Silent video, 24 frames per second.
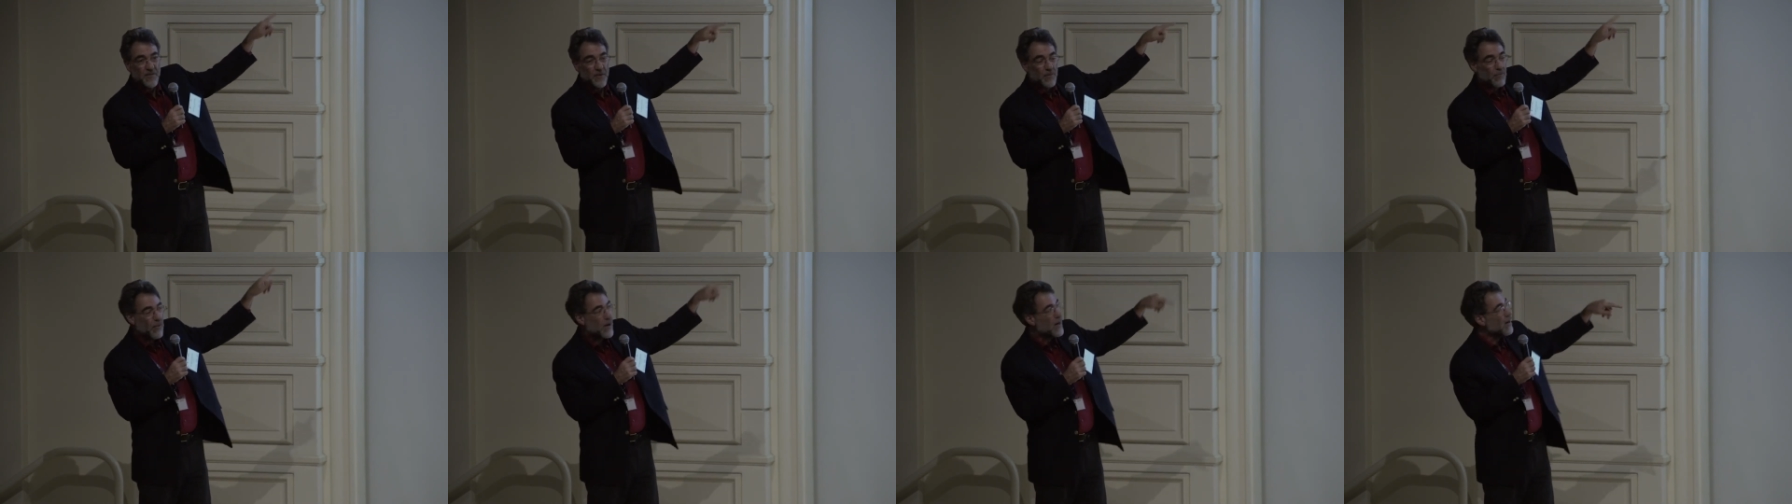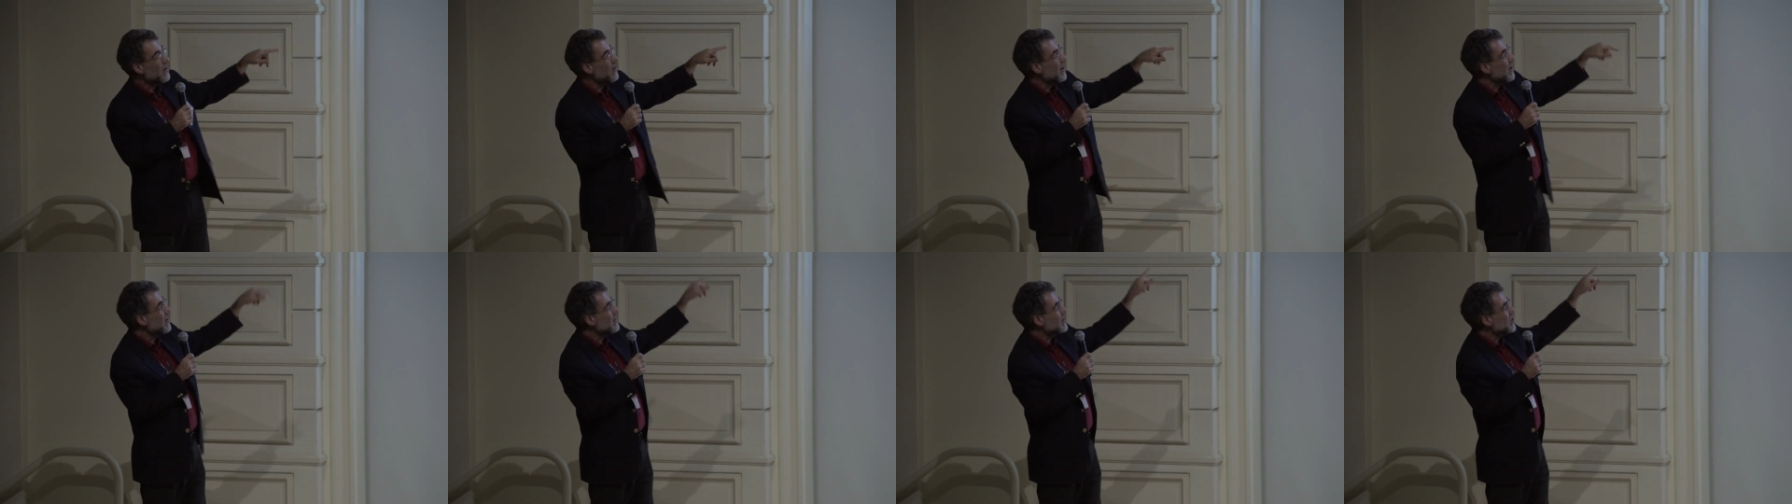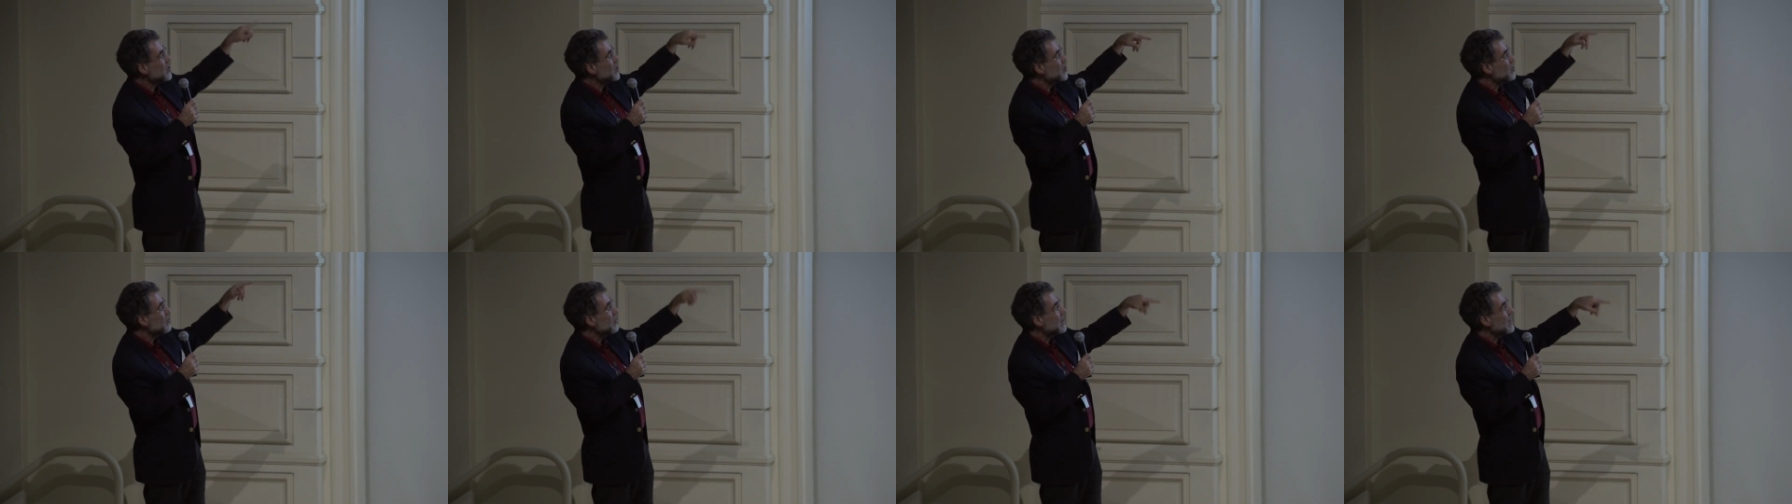for where our
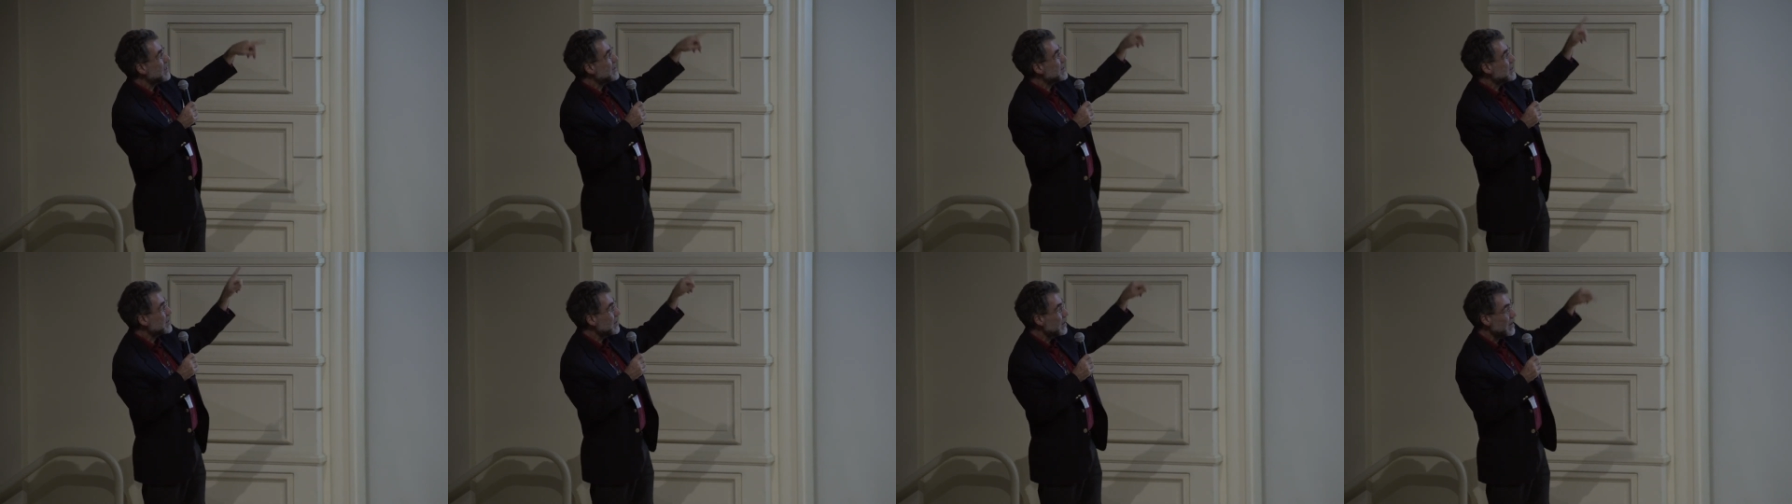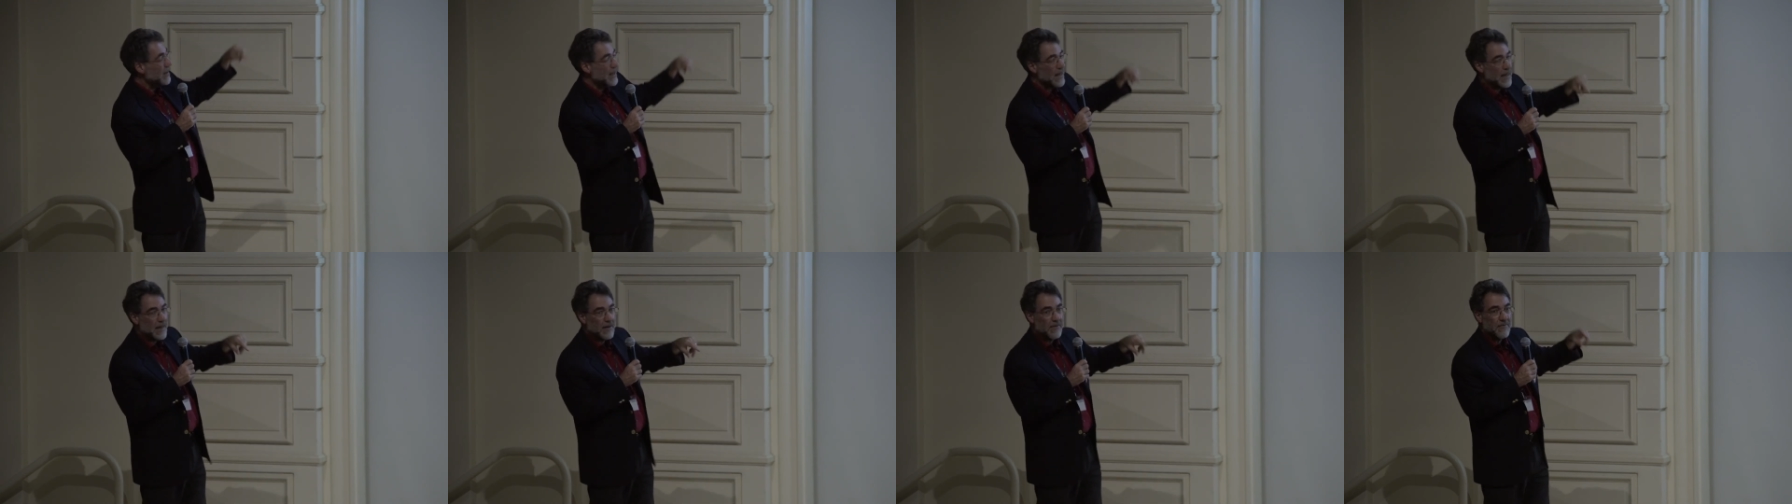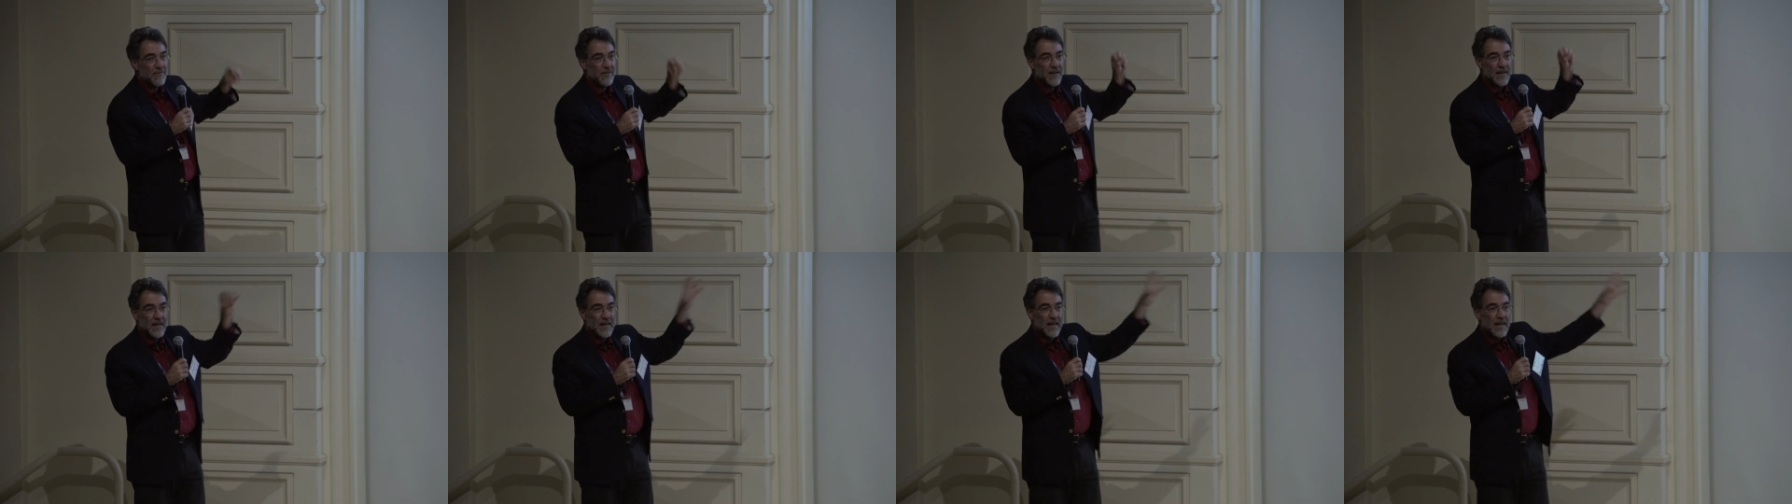students
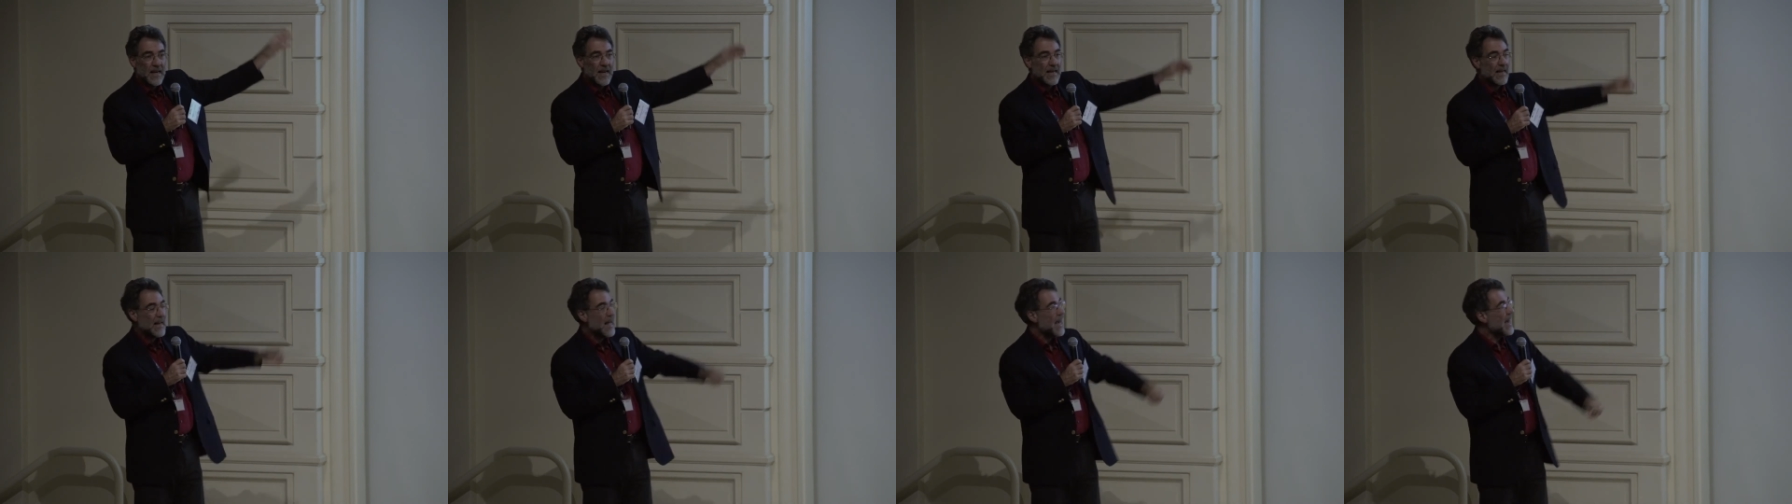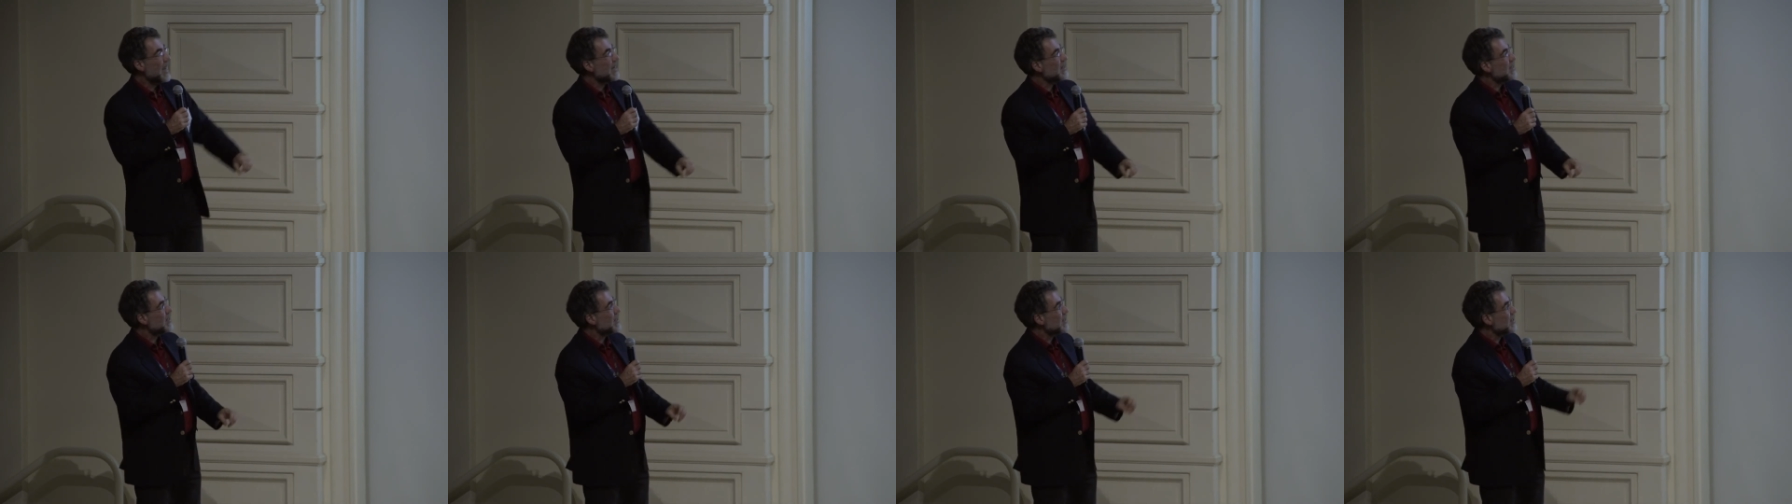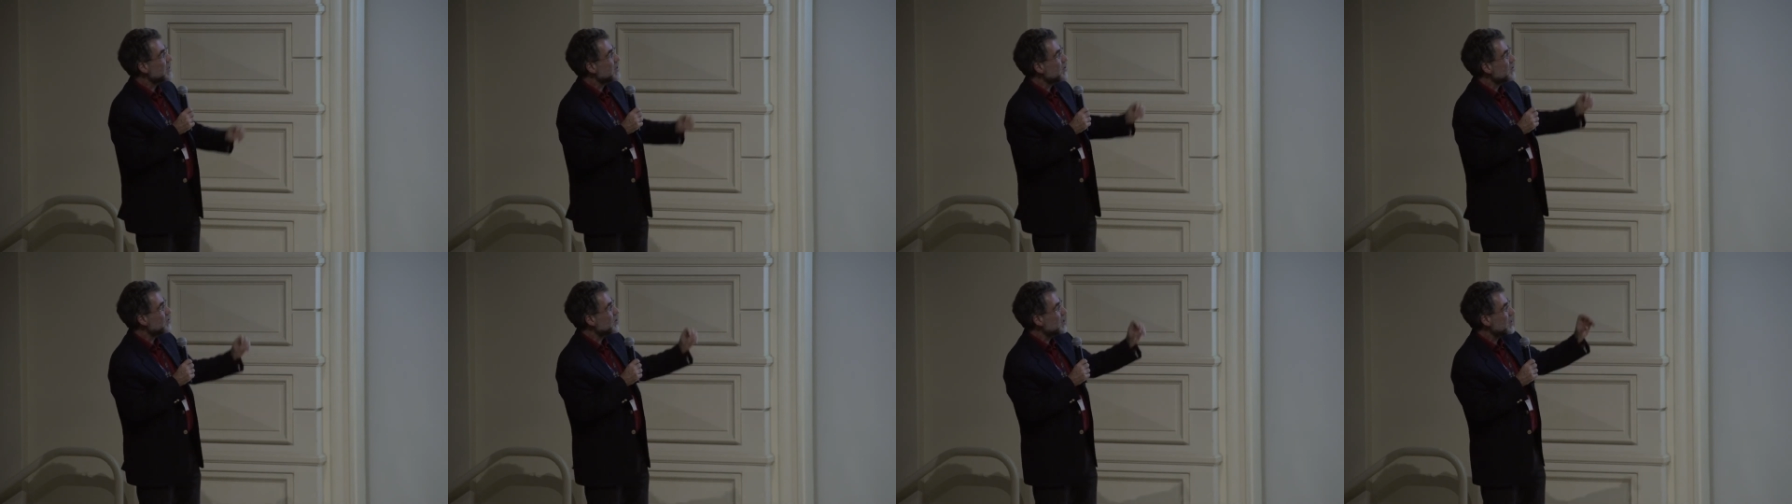live and
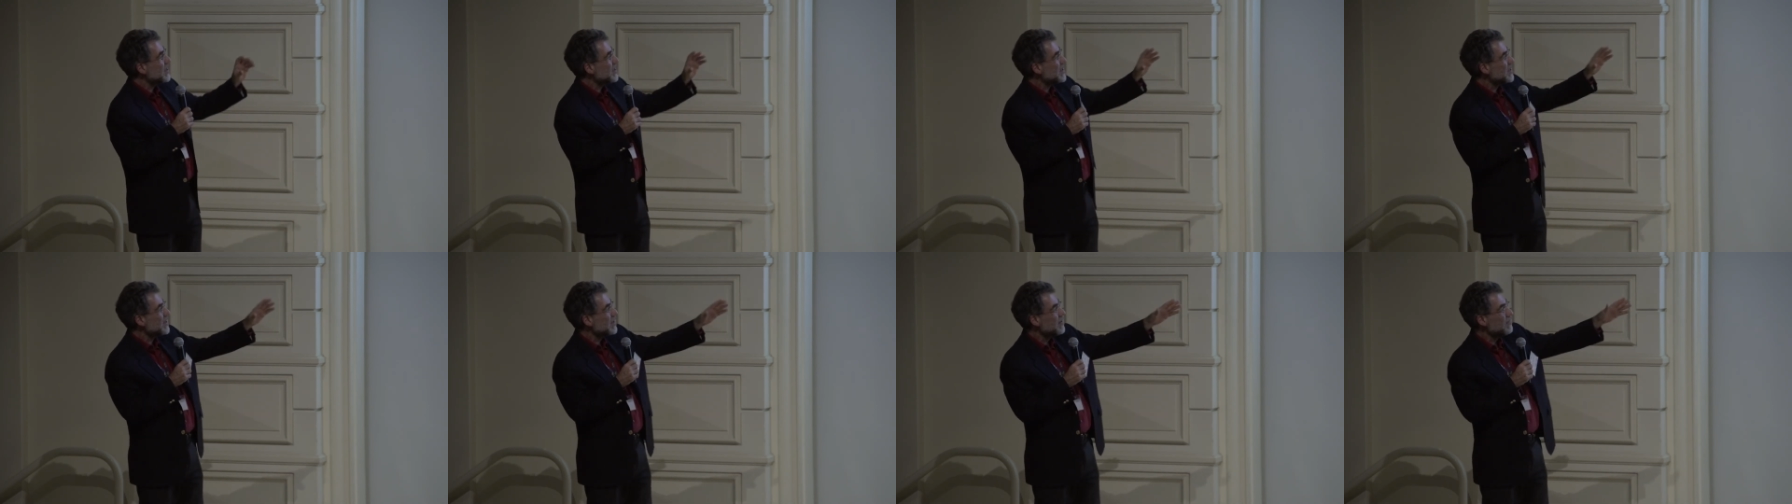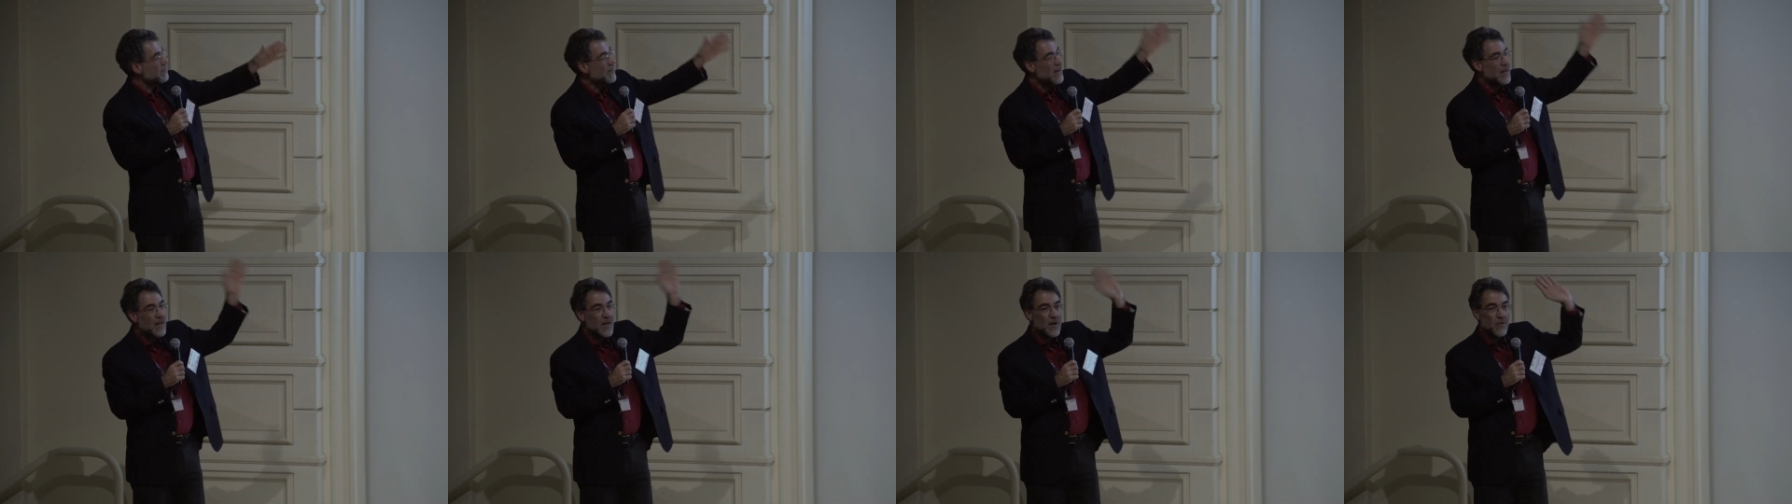access our system.